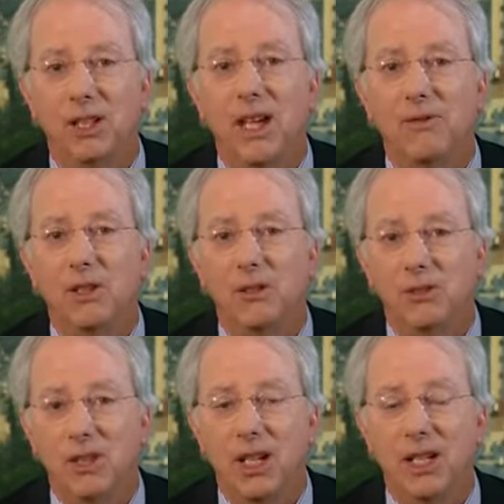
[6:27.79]
They have to
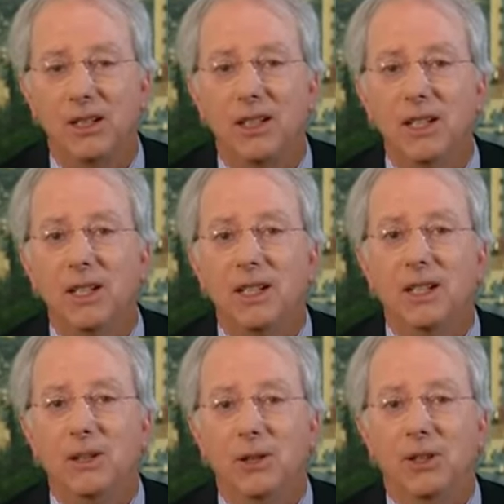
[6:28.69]
understand,
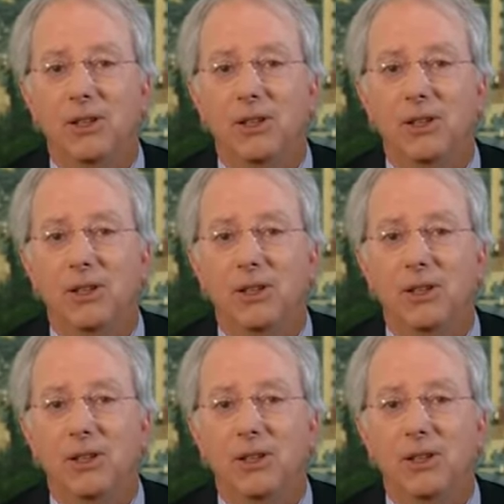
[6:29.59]
look,